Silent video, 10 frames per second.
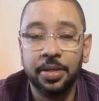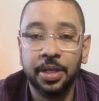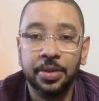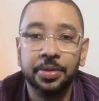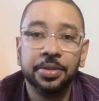
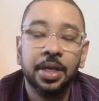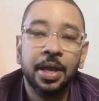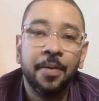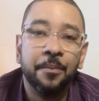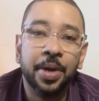others.
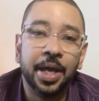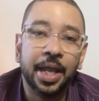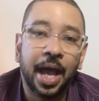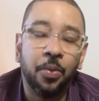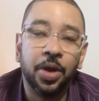
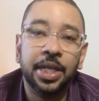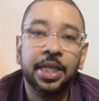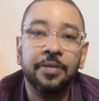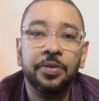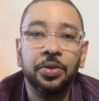But I want to
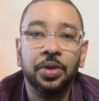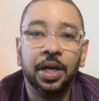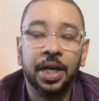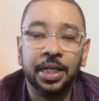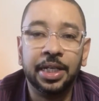give you
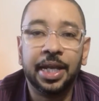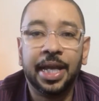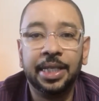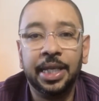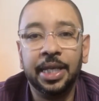a good
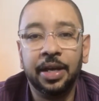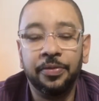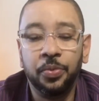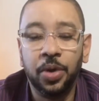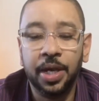idea
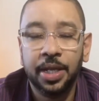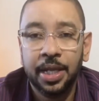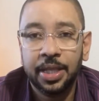of what